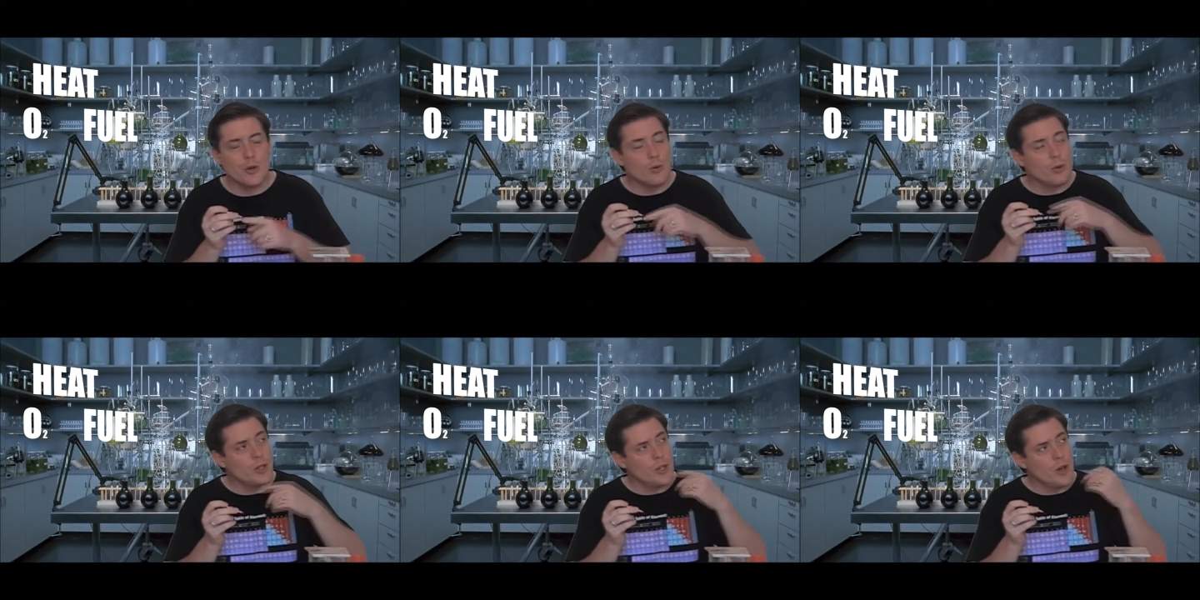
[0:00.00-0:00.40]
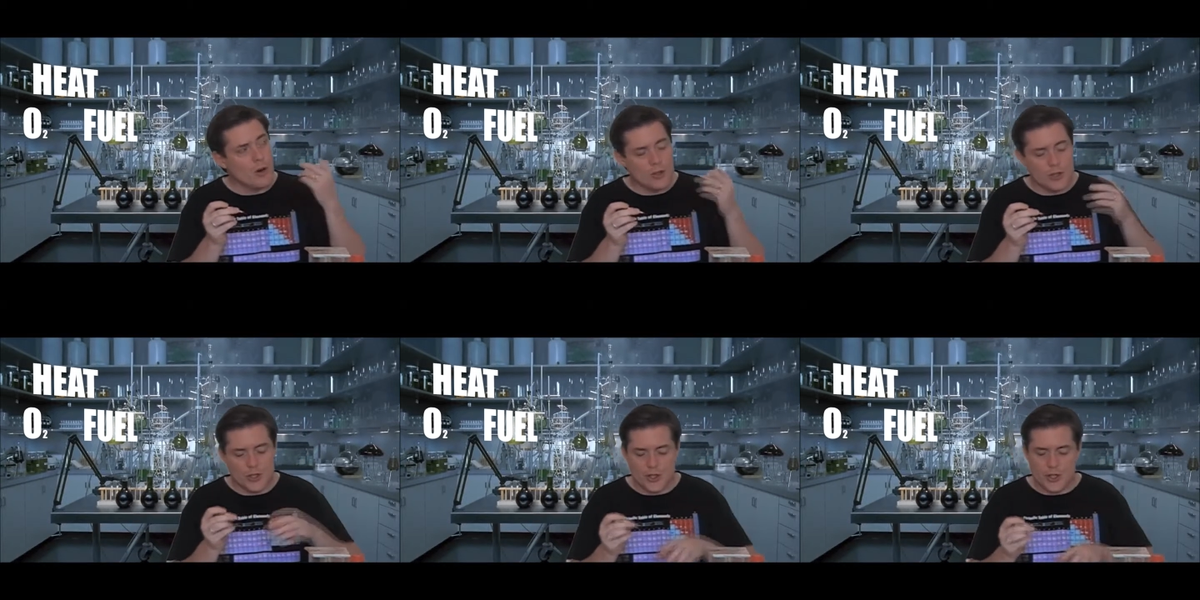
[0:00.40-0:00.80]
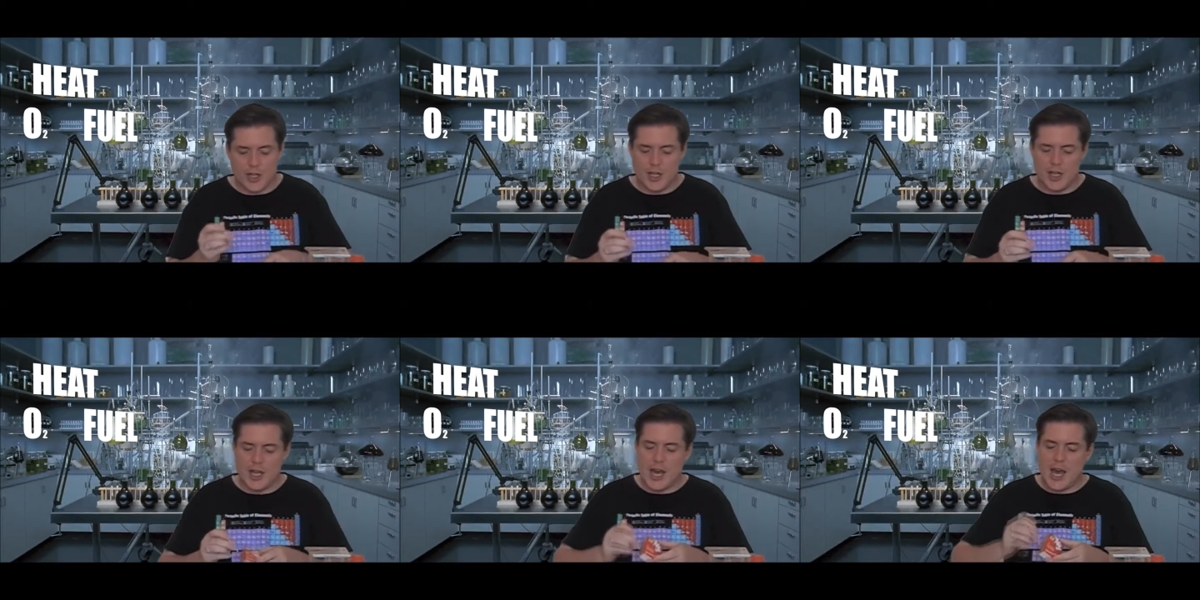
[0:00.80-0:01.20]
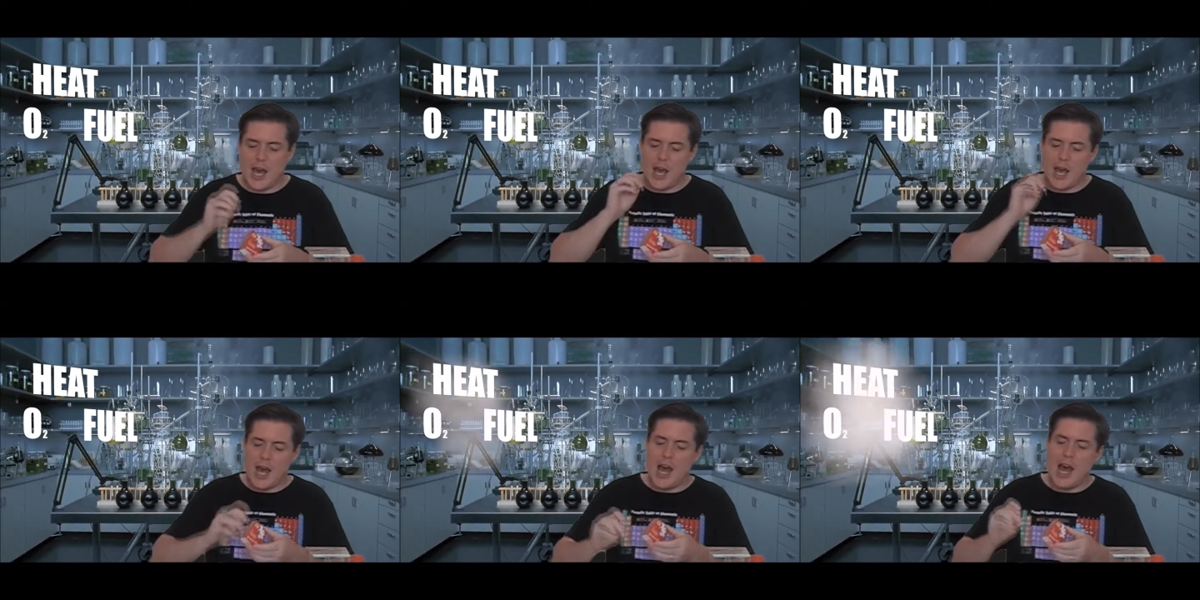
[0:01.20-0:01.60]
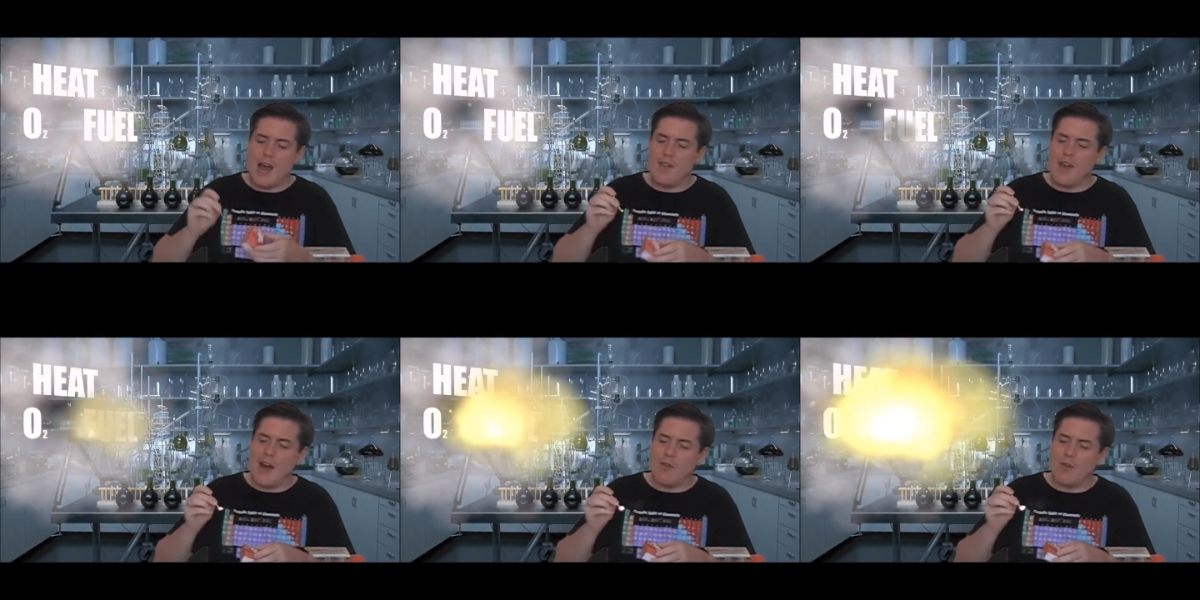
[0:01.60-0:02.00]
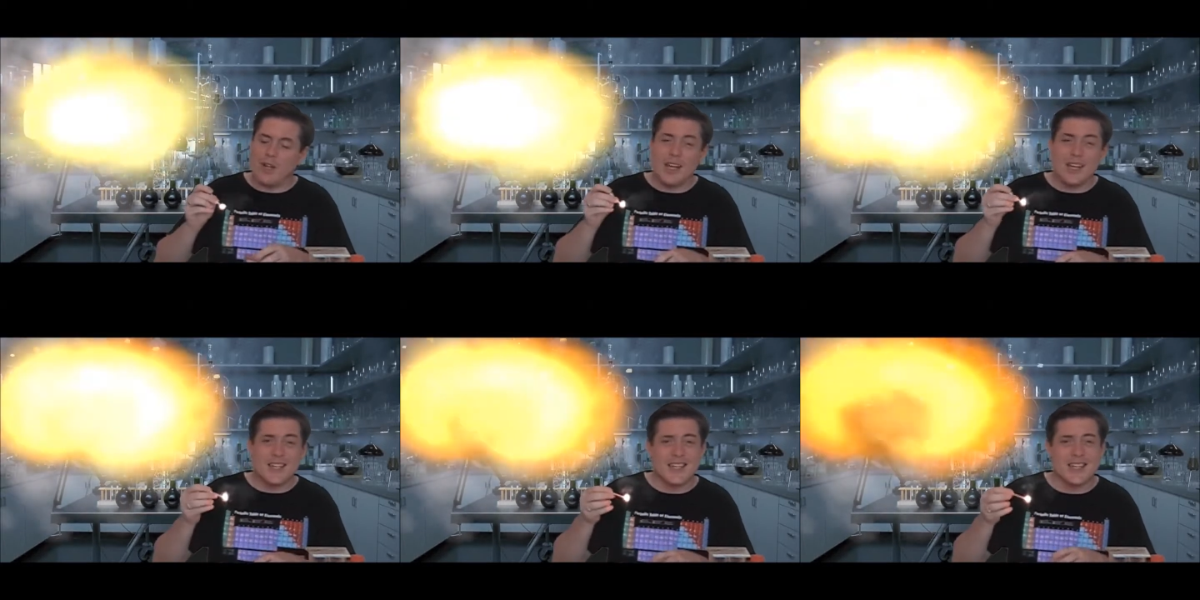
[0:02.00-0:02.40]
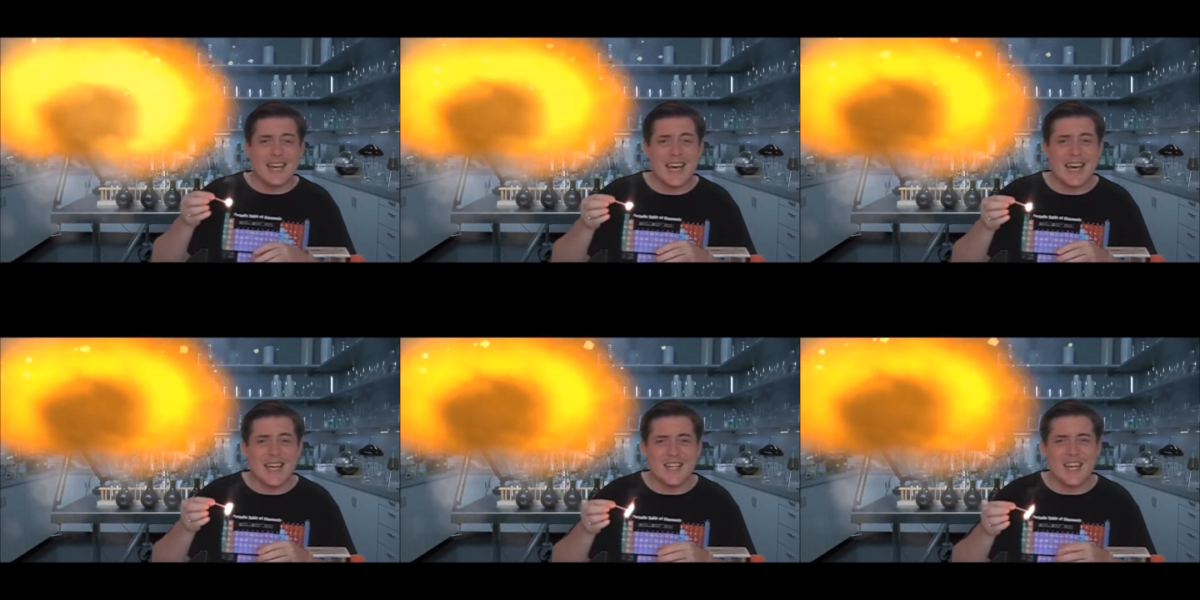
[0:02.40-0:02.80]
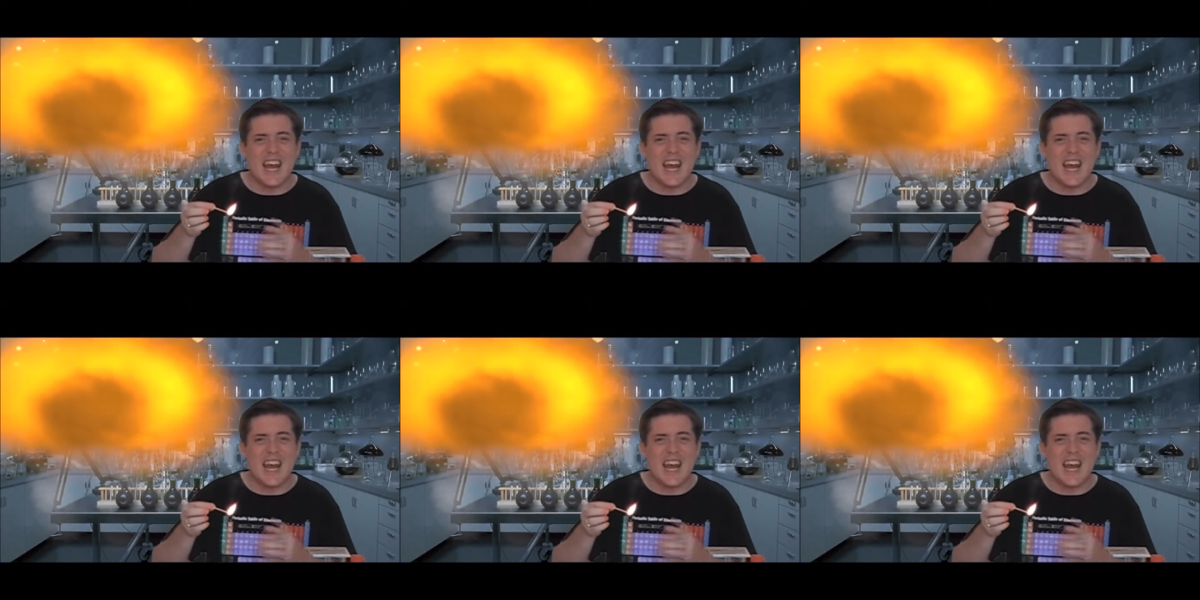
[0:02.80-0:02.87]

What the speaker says: with the oxygen in the air, and that releases heat,